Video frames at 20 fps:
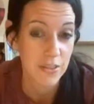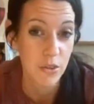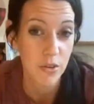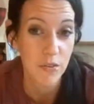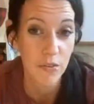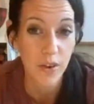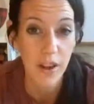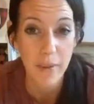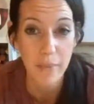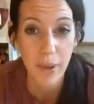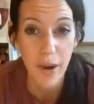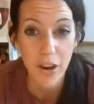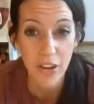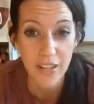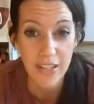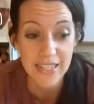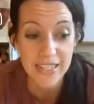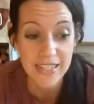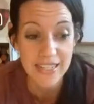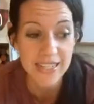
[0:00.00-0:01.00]
So if you're at
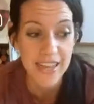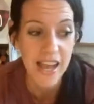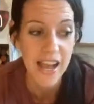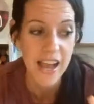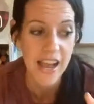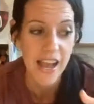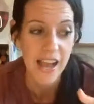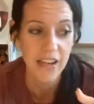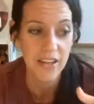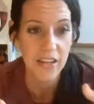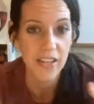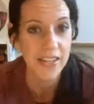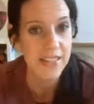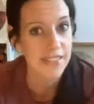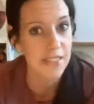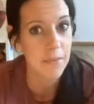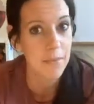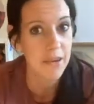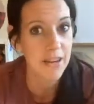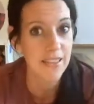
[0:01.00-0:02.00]
parties and you
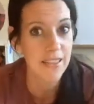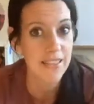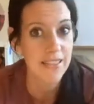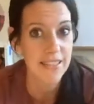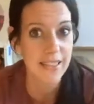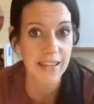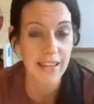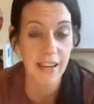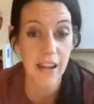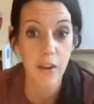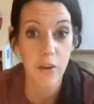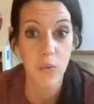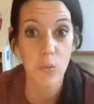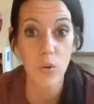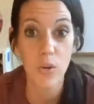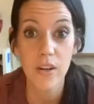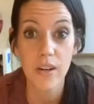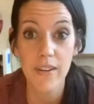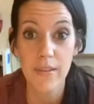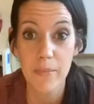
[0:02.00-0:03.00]
get somebody that's like kind
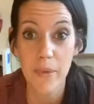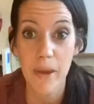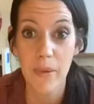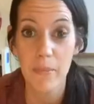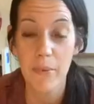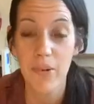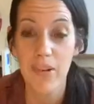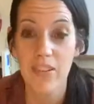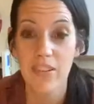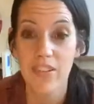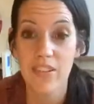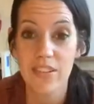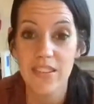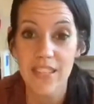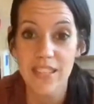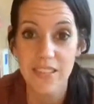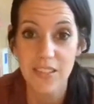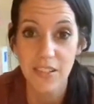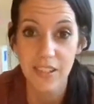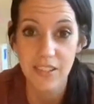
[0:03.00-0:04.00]
of worried about putting their
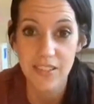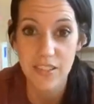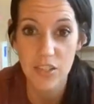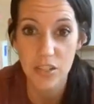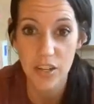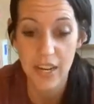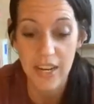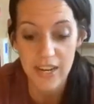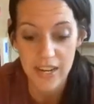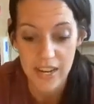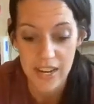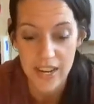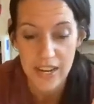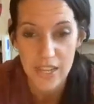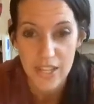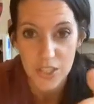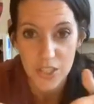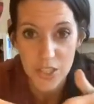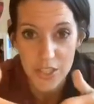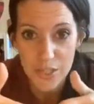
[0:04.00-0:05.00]
stencil down straight,
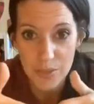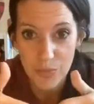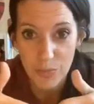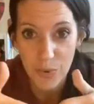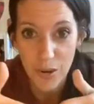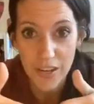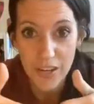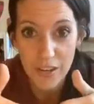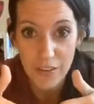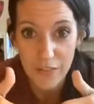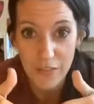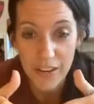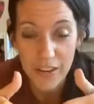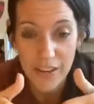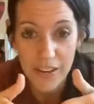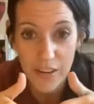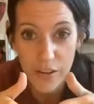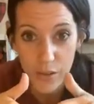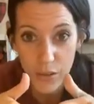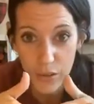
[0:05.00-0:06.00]
just run your
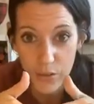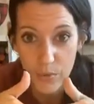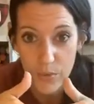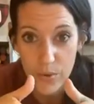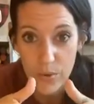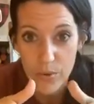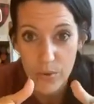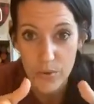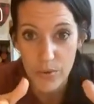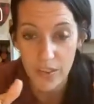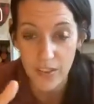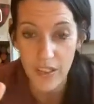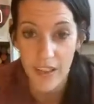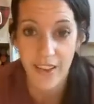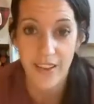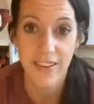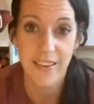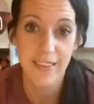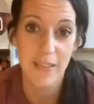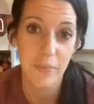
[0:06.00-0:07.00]
finger through the
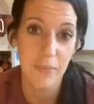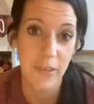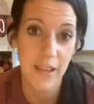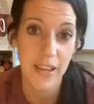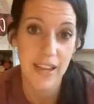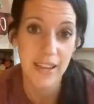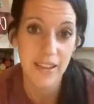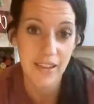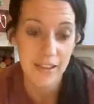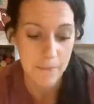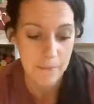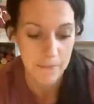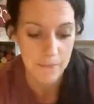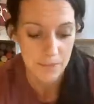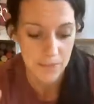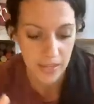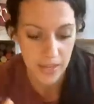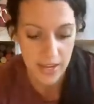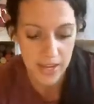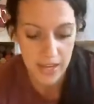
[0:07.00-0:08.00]
line in the plank
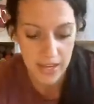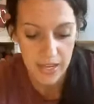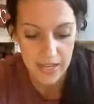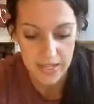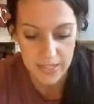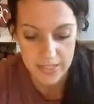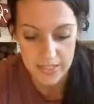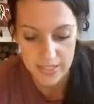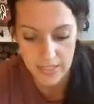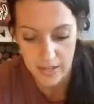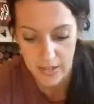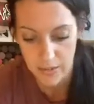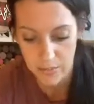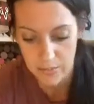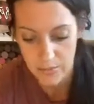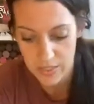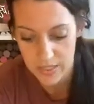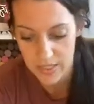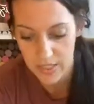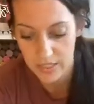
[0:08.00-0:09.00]
and
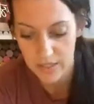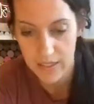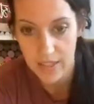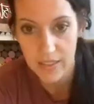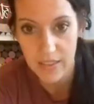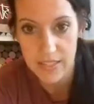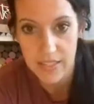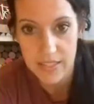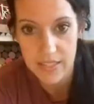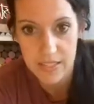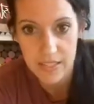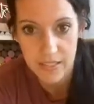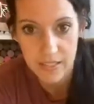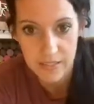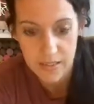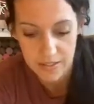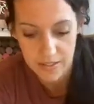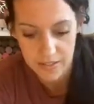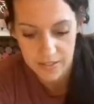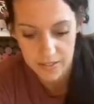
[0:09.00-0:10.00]
just kind of like this.
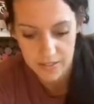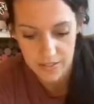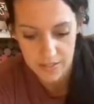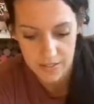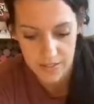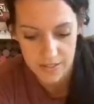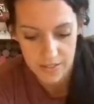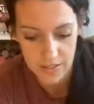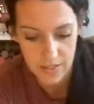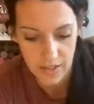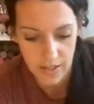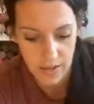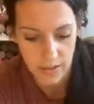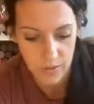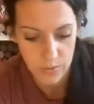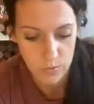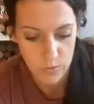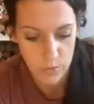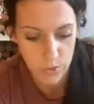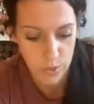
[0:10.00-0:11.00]
You see that?
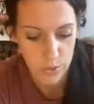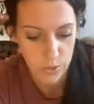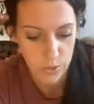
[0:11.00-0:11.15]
